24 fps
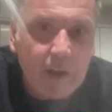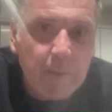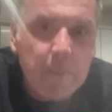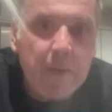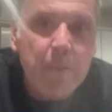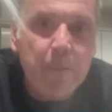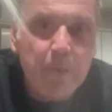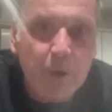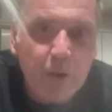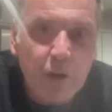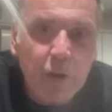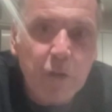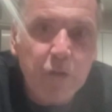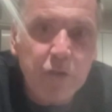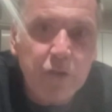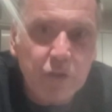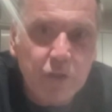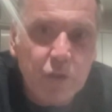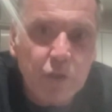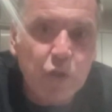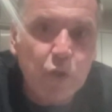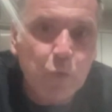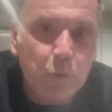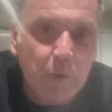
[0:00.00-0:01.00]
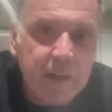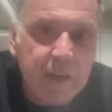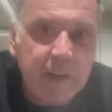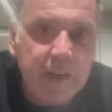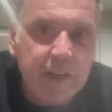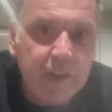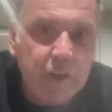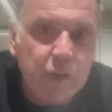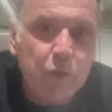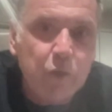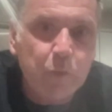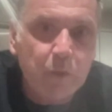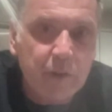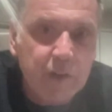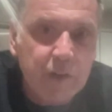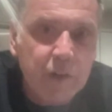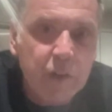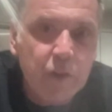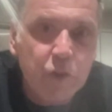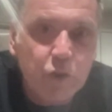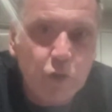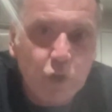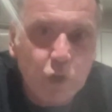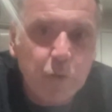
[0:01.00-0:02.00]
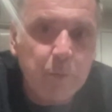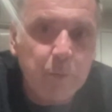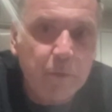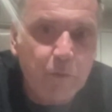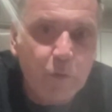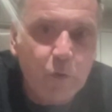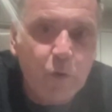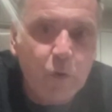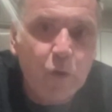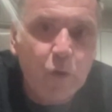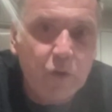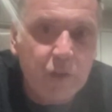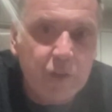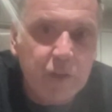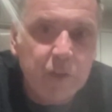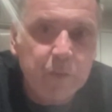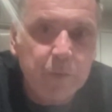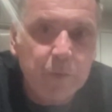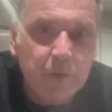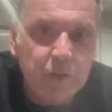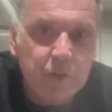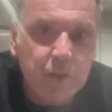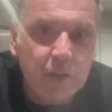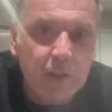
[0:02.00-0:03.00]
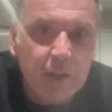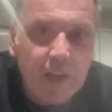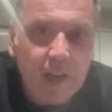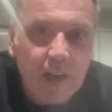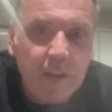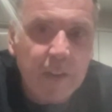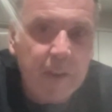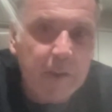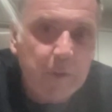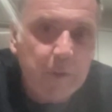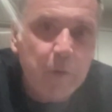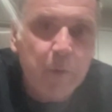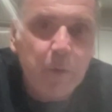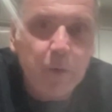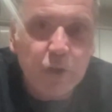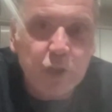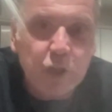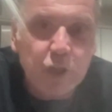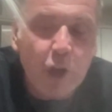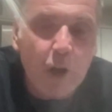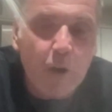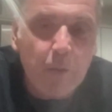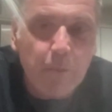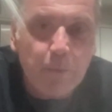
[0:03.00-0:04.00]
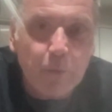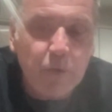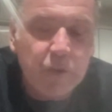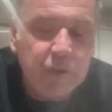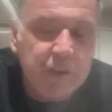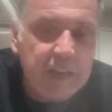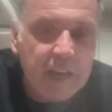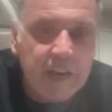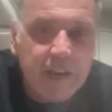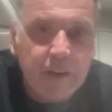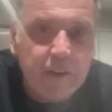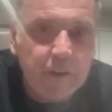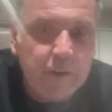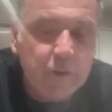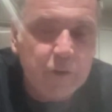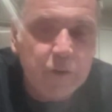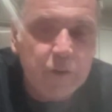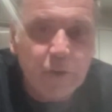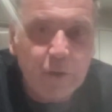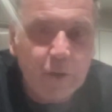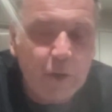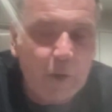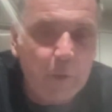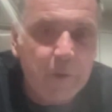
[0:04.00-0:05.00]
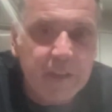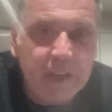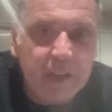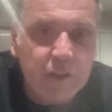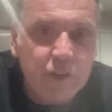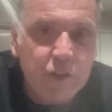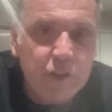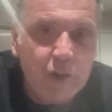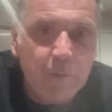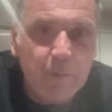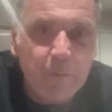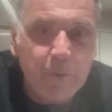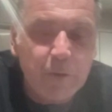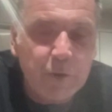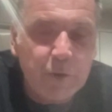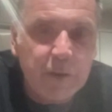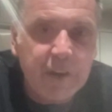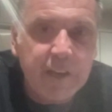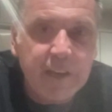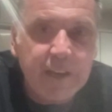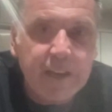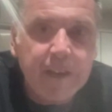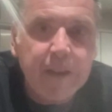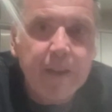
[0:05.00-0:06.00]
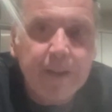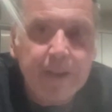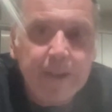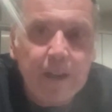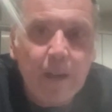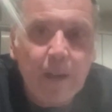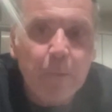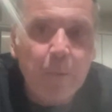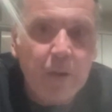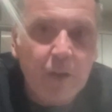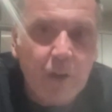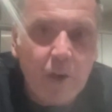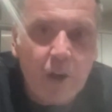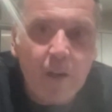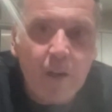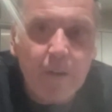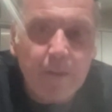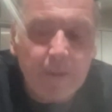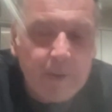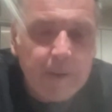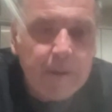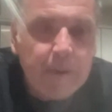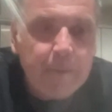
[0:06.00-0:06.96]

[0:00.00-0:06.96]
I remember losing to Swindon at Swindon just before Christmas. I think we were top or second, you know, in that top three, and we got